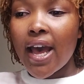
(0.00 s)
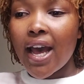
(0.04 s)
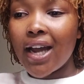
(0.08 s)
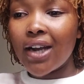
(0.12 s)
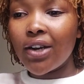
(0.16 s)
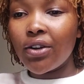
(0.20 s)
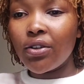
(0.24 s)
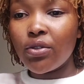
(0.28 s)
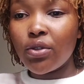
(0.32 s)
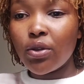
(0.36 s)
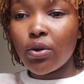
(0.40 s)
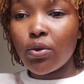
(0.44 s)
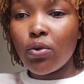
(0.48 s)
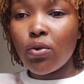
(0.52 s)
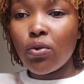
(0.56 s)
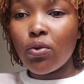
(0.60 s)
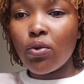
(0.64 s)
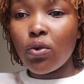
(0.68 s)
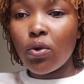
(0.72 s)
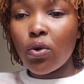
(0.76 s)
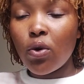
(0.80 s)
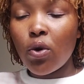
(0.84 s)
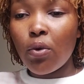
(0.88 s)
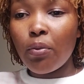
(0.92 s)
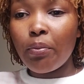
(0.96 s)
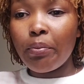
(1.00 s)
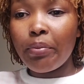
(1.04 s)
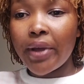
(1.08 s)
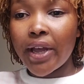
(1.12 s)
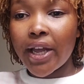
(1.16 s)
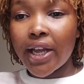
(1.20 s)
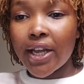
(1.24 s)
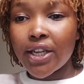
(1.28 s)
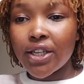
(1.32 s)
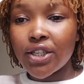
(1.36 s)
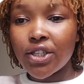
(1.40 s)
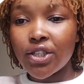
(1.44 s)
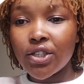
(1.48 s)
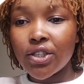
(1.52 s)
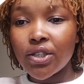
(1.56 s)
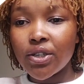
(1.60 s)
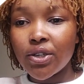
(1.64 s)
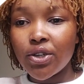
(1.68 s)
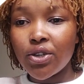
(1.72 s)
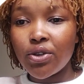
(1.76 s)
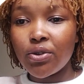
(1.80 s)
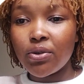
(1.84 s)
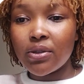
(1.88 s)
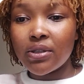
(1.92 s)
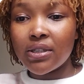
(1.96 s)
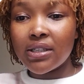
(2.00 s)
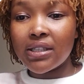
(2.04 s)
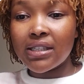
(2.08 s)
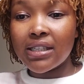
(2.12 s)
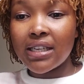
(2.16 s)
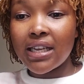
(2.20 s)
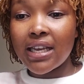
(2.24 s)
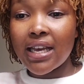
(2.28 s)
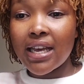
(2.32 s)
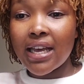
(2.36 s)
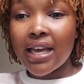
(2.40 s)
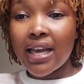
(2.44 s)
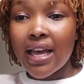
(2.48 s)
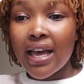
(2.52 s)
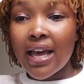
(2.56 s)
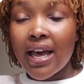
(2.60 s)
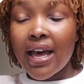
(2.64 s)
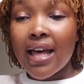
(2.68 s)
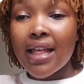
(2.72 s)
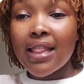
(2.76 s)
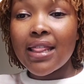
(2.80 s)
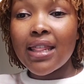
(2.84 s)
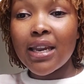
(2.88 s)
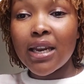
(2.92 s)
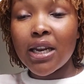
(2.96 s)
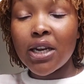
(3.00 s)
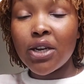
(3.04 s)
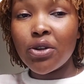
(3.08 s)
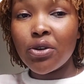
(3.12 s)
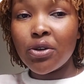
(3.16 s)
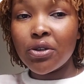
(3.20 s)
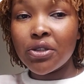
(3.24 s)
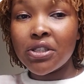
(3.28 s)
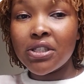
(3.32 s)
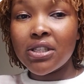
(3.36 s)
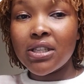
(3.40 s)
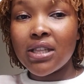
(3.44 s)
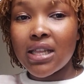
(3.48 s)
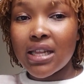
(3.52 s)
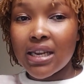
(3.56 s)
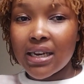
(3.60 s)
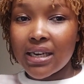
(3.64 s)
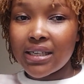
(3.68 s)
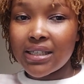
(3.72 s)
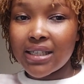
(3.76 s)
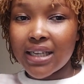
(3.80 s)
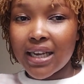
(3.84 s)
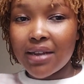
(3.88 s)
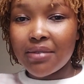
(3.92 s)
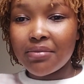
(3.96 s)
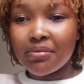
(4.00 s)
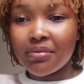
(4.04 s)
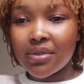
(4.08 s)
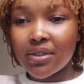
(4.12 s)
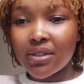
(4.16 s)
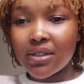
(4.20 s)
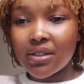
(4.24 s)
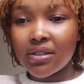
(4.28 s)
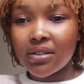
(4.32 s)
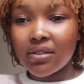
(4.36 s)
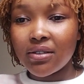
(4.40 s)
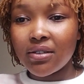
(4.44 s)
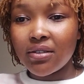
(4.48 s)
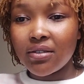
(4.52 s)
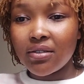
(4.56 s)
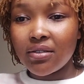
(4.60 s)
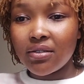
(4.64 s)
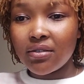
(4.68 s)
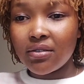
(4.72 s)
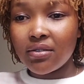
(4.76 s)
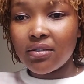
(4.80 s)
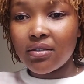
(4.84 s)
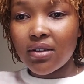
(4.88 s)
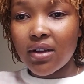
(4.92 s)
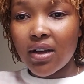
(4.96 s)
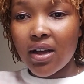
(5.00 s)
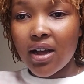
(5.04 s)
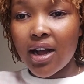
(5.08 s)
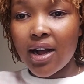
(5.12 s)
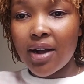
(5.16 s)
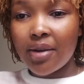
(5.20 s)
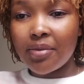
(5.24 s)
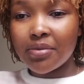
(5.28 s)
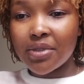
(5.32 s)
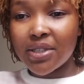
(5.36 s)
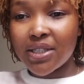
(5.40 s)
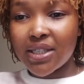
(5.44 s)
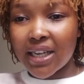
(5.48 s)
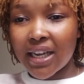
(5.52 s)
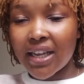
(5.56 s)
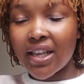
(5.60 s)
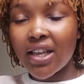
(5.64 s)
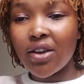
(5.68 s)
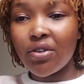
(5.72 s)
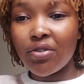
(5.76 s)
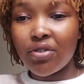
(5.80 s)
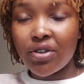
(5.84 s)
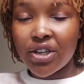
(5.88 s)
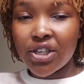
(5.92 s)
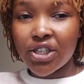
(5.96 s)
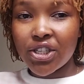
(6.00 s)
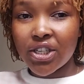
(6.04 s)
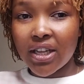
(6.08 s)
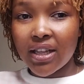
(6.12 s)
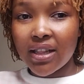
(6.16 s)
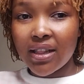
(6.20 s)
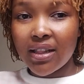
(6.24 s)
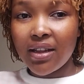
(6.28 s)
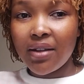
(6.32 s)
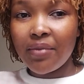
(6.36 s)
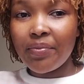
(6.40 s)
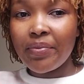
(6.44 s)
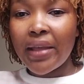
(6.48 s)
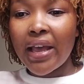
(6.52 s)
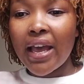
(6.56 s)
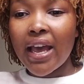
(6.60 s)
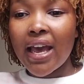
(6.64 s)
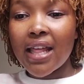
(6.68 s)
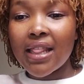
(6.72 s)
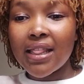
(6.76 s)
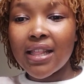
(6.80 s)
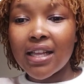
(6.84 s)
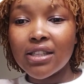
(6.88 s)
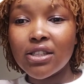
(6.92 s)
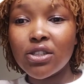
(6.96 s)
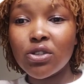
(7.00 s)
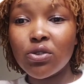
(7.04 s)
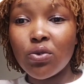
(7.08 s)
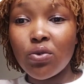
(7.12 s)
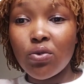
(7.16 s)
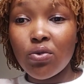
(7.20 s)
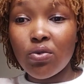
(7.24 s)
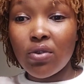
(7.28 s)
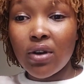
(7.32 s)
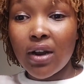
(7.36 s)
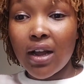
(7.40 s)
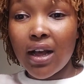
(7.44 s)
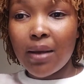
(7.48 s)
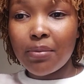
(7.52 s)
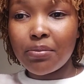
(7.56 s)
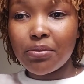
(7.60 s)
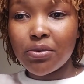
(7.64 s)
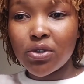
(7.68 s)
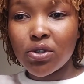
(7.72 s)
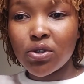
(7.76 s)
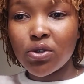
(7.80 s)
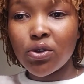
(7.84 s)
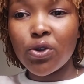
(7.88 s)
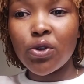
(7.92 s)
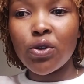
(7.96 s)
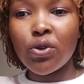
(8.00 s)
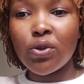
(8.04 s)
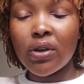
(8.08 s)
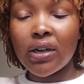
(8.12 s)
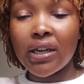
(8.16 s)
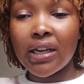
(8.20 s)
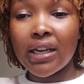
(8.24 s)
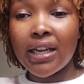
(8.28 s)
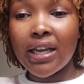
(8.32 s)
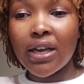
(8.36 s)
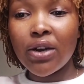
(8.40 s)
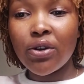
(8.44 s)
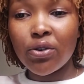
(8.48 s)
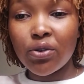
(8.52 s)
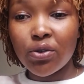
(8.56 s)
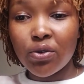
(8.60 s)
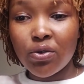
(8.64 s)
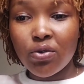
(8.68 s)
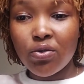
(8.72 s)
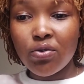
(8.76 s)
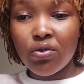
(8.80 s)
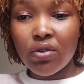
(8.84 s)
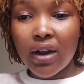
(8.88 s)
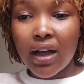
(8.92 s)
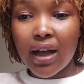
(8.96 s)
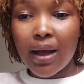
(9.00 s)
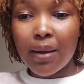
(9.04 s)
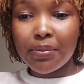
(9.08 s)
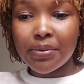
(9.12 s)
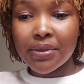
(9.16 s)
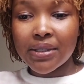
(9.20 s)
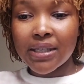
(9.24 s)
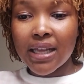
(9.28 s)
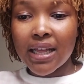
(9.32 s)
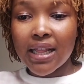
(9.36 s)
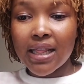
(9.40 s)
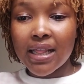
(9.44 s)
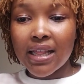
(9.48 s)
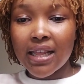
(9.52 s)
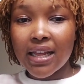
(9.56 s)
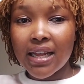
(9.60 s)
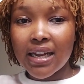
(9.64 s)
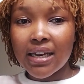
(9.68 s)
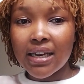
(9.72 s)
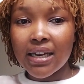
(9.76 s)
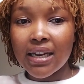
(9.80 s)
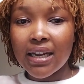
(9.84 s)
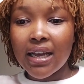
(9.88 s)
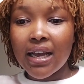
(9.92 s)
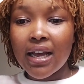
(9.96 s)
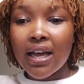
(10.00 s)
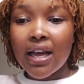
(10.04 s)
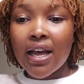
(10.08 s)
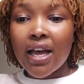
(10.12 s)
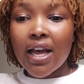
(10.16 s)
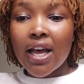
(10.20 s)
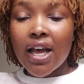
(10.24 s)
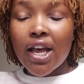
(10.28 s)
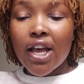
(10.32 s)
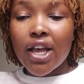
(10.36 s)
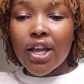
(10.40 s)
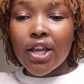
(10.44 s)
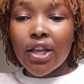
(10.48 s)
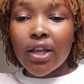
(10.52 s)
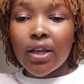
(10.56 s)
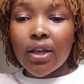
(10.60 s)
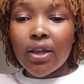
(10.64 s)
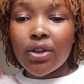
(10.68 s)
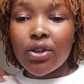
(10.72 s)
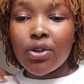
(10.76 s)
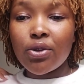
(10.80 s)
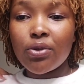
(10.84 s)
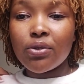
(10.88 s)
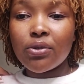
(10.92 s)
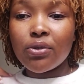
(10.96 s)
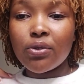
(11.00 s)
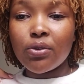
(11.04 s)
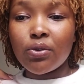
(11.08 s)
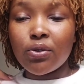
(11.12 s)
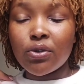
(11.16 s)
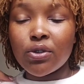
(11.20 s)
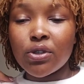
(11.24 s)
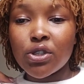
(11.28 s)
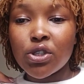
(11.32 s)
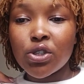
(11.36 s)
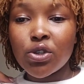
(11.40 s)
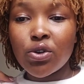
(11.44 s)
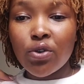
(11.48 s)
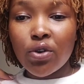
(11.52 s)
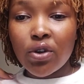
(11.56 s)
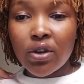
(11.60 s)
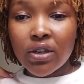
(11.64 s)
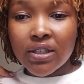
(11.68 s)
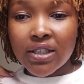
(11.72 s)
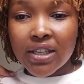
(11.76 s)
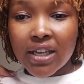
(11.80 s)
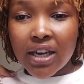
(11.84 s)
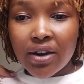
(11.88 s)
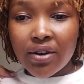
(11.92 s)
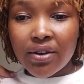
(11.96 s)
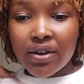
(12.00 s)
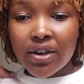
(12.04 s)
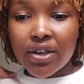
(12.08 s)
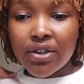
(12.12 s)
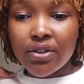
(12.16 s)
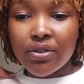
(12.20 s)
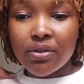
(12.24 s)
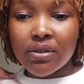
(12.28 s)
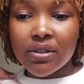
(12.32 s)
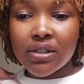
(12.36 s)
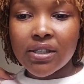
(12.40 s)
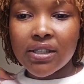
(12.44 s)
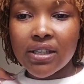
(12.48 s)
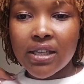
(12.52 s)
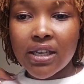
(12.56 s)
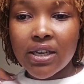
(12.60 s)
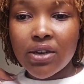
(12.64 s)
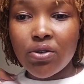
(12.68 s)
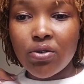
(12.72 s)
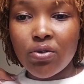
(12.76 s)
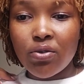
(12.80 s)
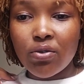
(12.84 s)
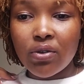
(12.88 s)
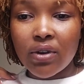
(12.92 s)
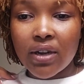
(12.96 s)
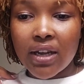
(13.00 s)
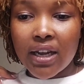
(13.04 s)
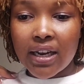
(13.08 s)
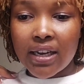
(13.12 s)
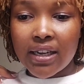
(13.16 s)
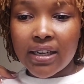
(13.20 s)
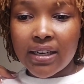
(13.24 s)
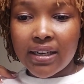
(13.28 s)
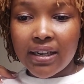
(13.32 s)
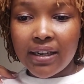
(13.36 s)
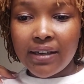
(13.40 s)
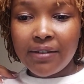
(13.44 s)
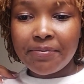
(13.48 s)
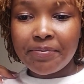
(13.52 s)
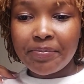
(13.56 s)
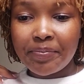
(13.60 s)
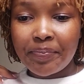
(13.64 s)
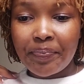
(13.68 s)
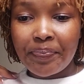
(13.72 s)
And on the Google homepage, you'll see three dots 3 times stacking on each other, and that's Google Apps. So you'll click on Google Apps, and then you'll scroll down and you'll see Google Calendar.